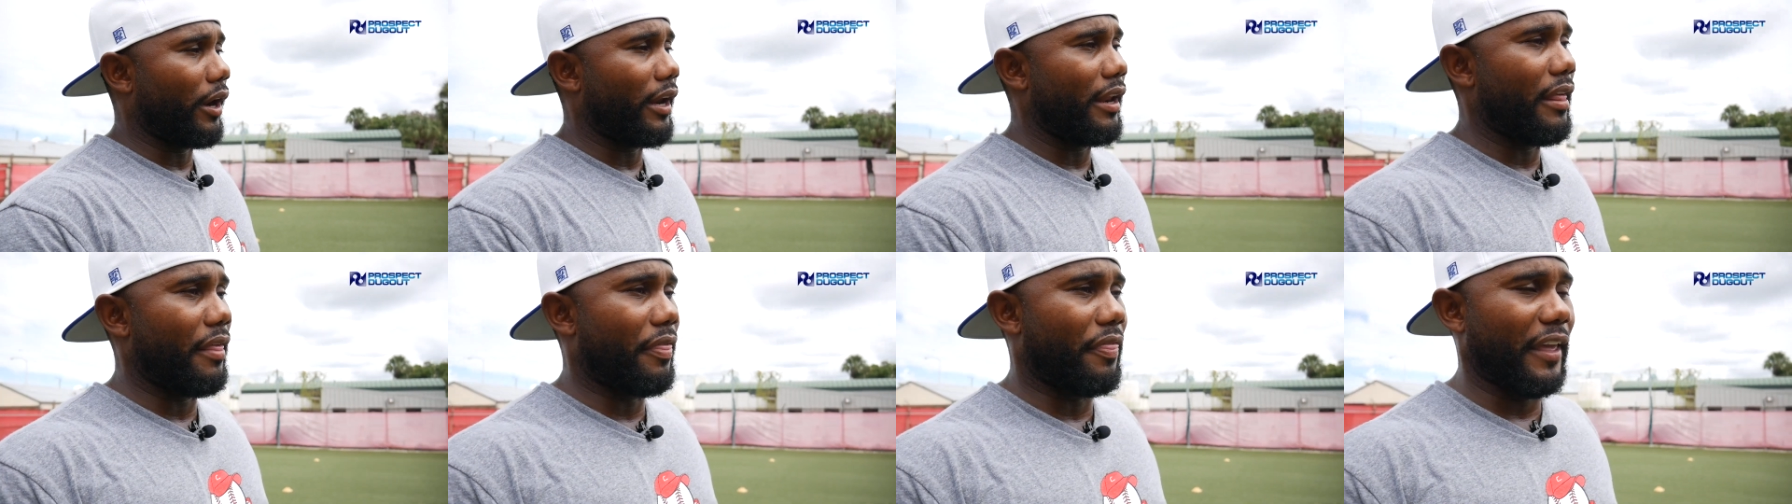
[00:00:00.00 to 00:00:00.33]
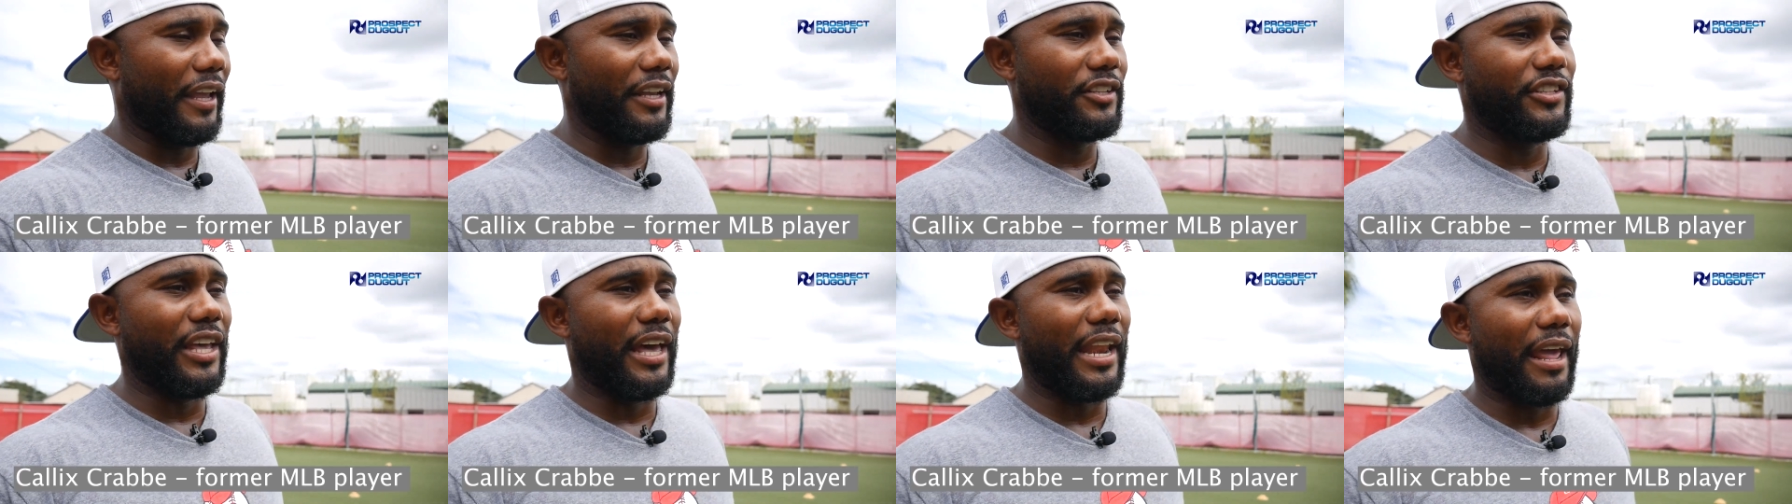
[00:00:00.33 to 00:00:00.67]
One of
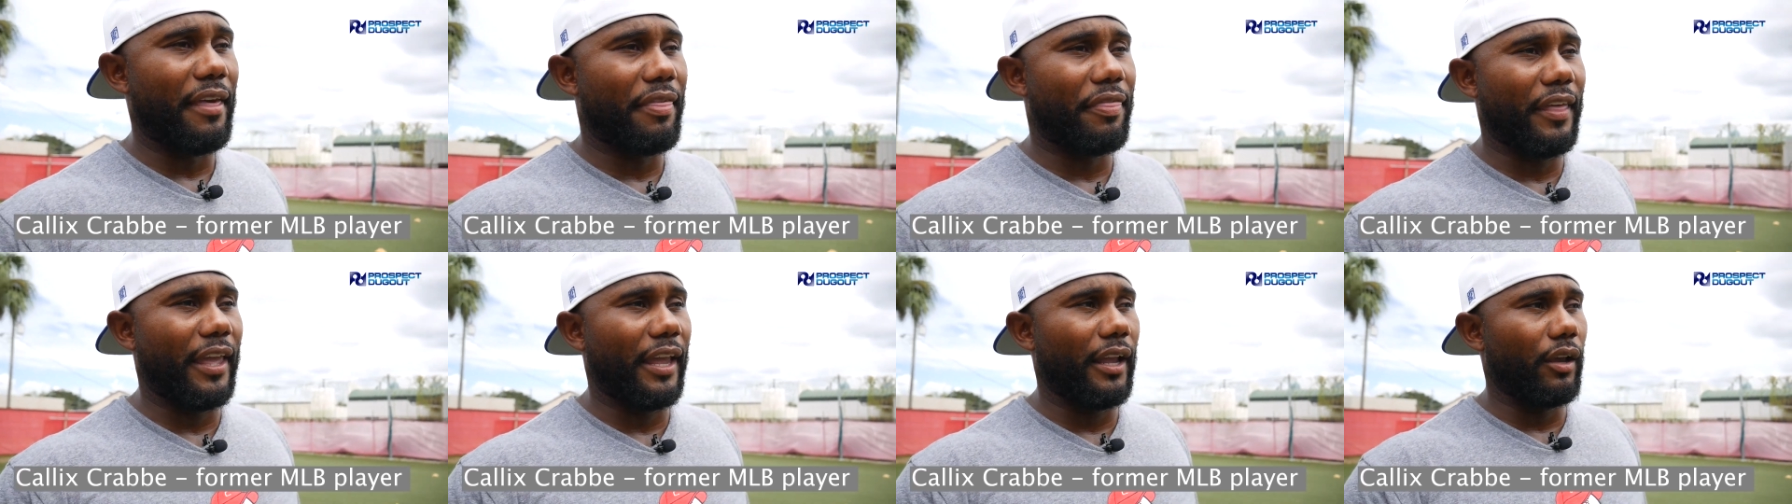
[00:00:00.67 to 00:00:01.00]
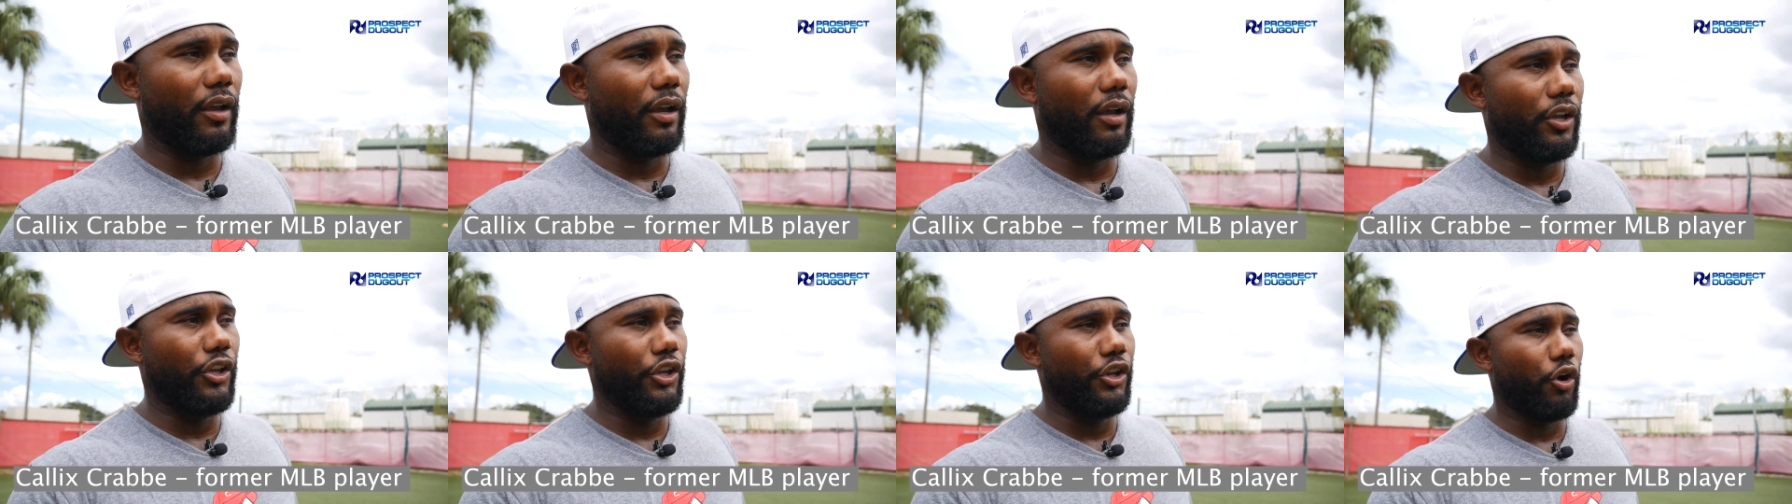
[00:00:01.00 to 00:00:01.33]
the things that I
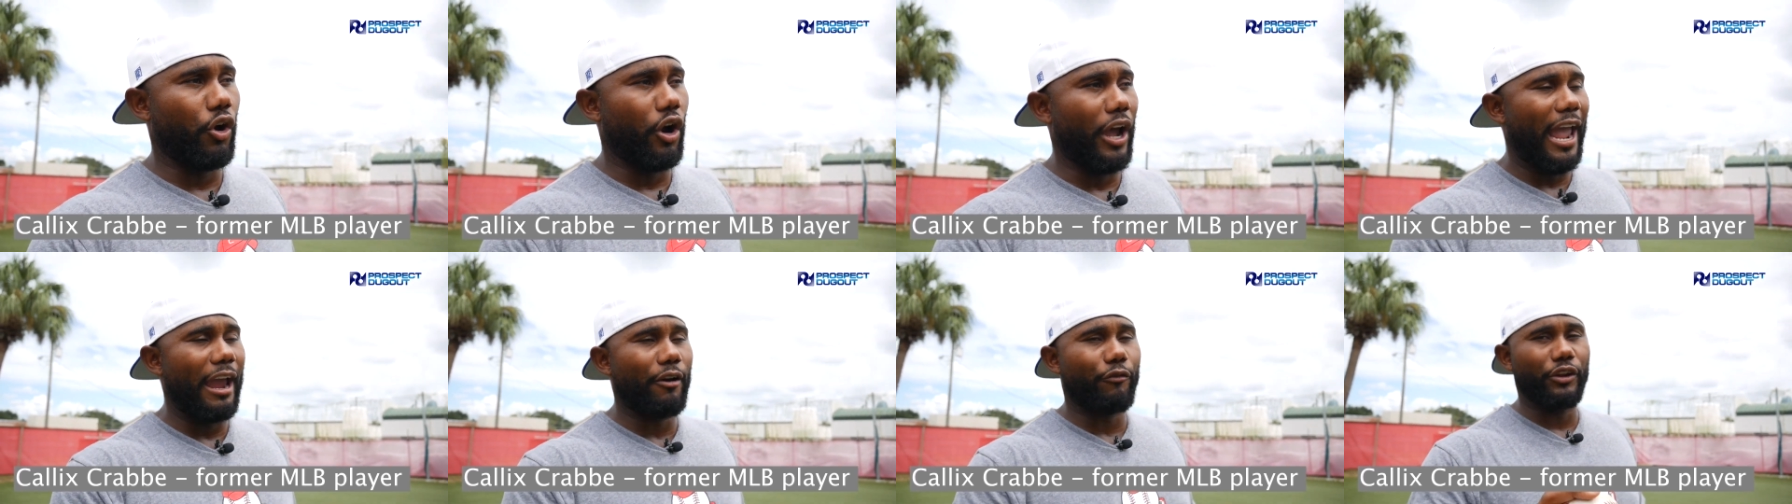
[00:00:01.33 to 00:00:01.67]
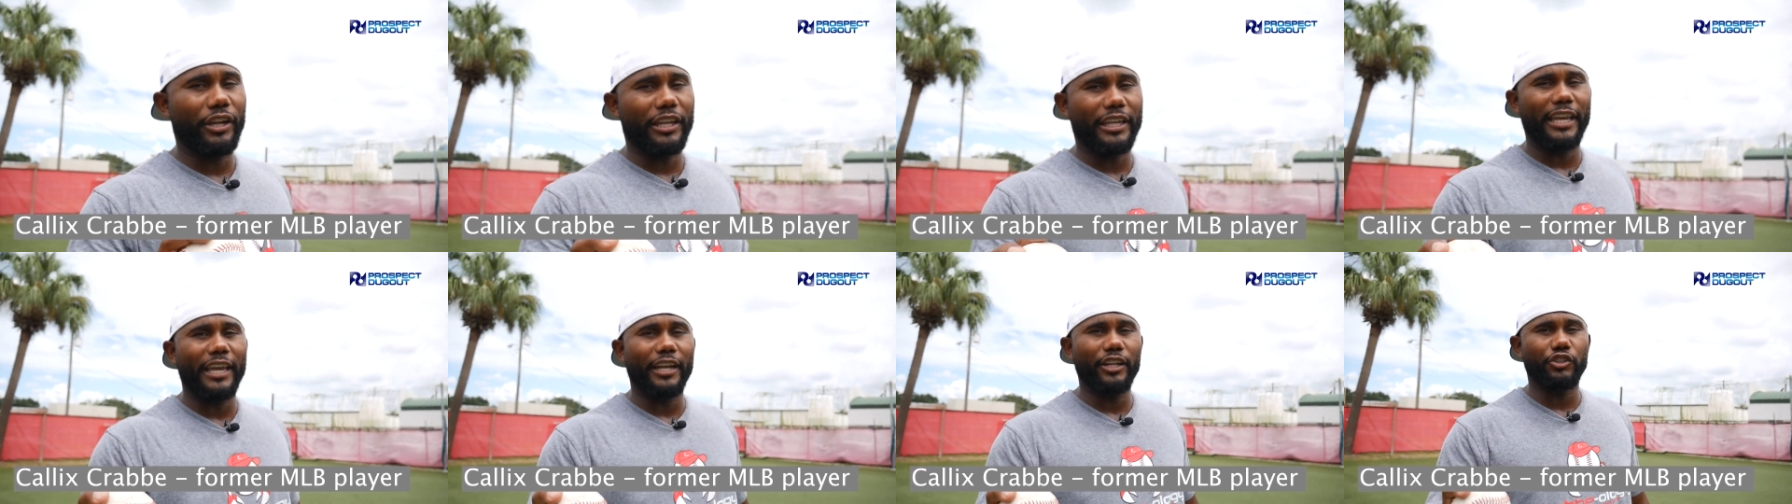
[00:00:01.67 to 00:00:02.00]
think,
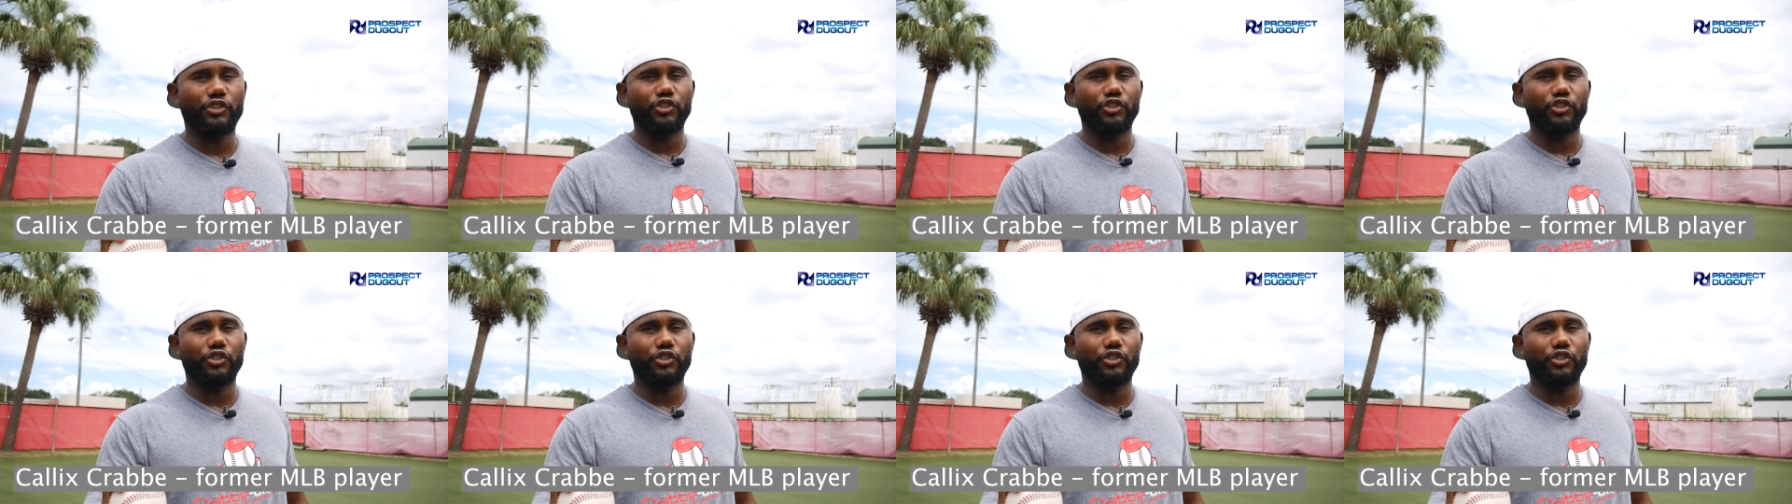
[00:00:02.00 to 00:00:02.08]
every